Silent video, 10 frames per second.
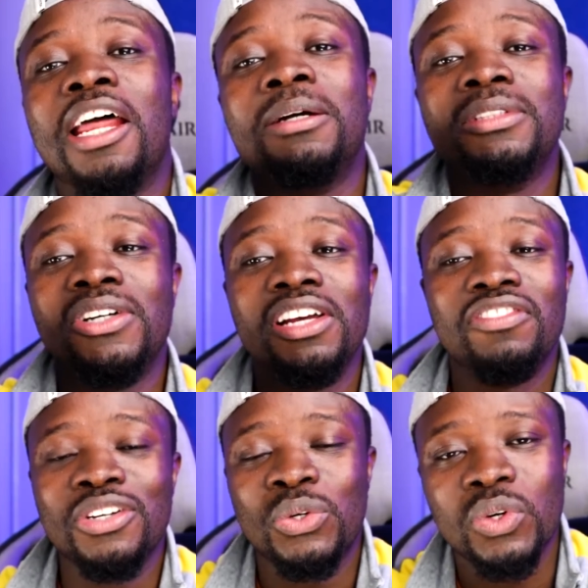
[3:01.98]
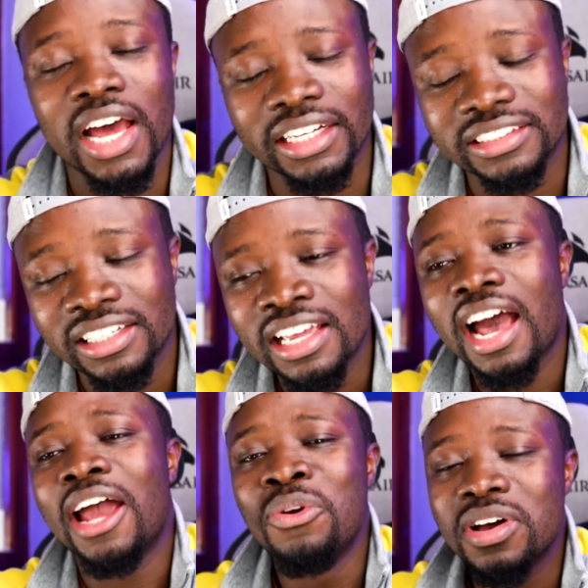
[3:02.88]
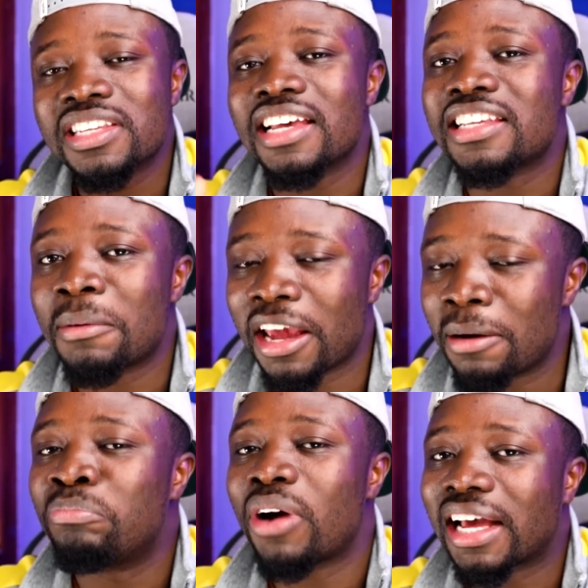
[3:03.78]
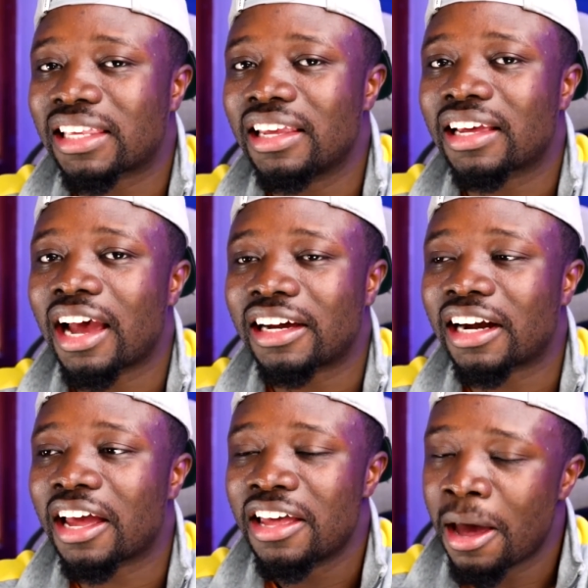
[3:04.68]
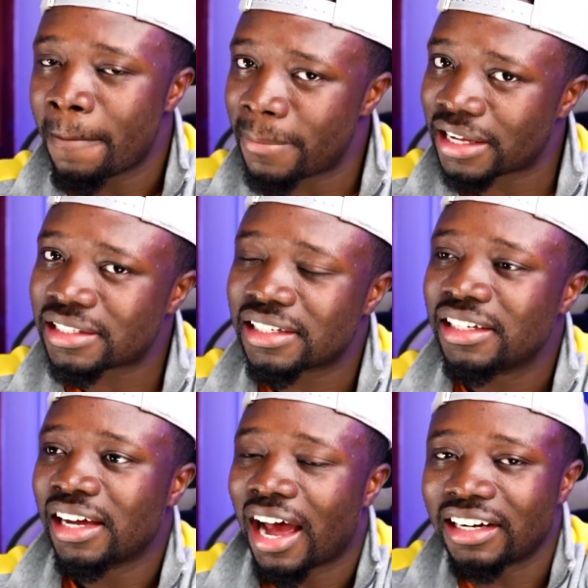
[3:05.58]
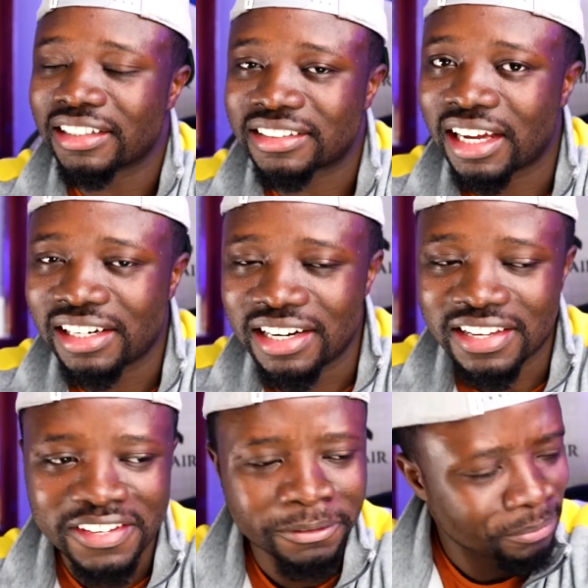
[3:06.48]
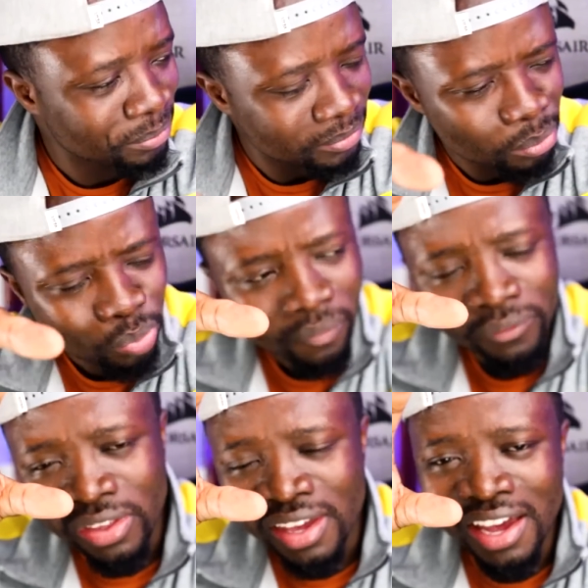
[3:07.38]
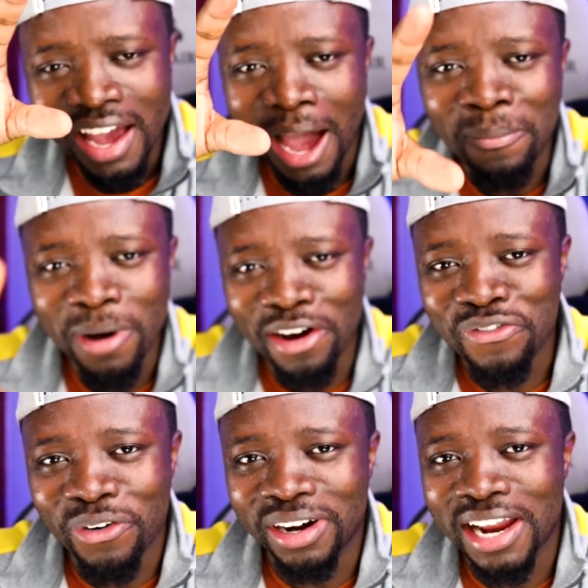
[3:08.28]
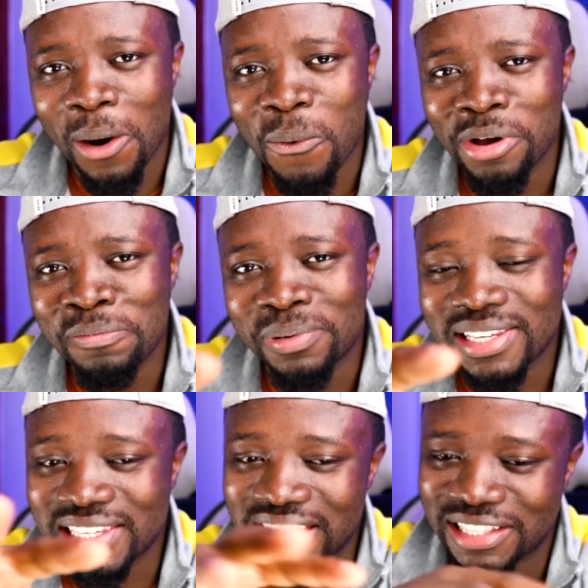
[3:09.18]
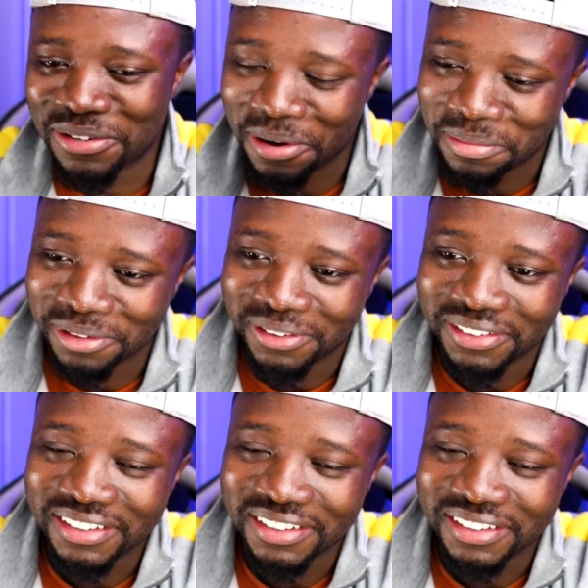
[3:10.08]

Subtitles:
them, you know, even do that. I know it's a bragging, kakra, but understand this. I'm out for now. We impersonate you.